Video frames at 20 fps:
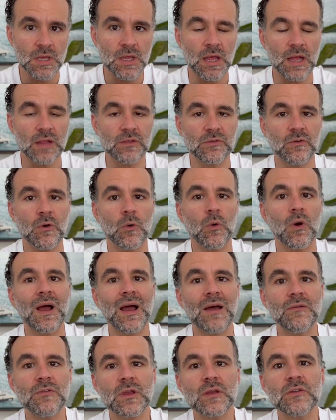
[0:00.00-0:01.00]
And so
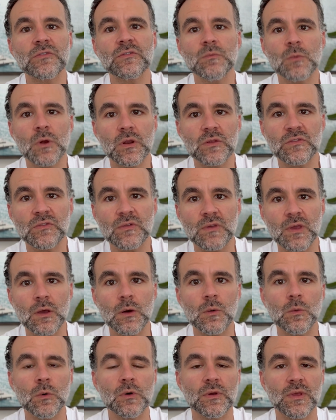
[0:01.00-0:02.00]
having a smart
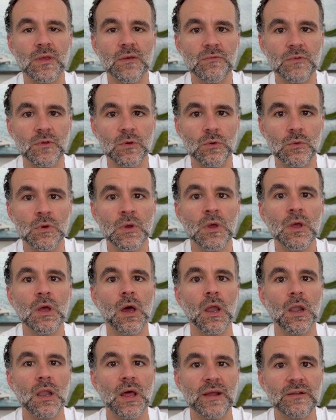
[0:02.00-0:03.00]
scale will give you
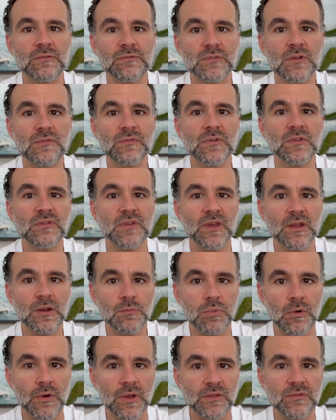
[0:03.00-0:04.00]
a lot of different data
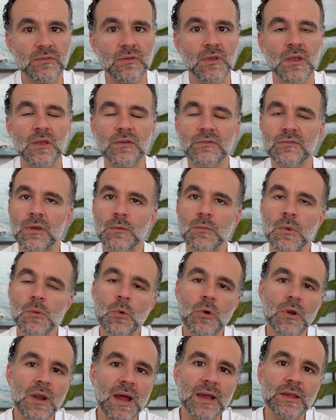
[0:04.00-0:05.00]
points. Some are
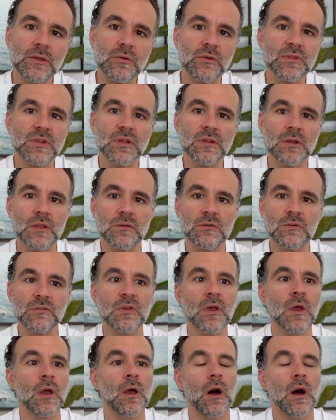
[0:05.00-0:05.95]
more accurate than others.